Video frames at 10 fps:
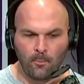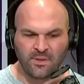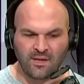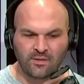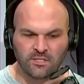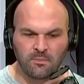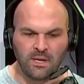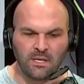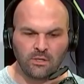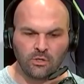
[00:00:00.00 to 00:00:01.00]
But that doesn't
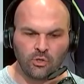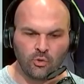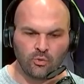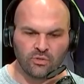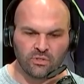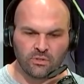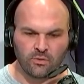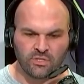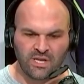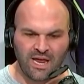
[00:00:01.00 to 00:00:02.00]
mean
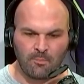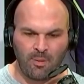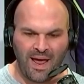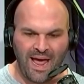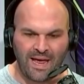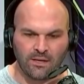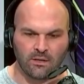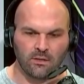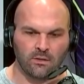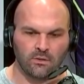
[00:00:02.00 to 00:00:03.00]
you stand
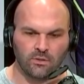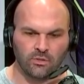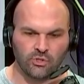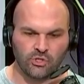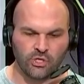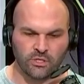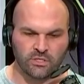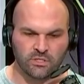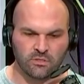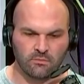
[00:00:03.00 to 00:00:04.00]
pat
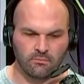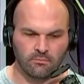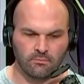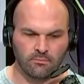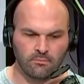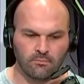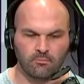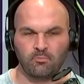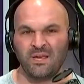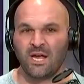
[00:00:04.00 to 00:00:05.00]
just
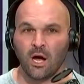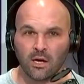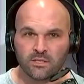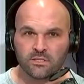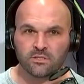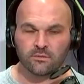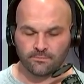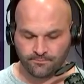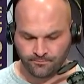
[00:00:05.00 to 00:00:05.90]
because.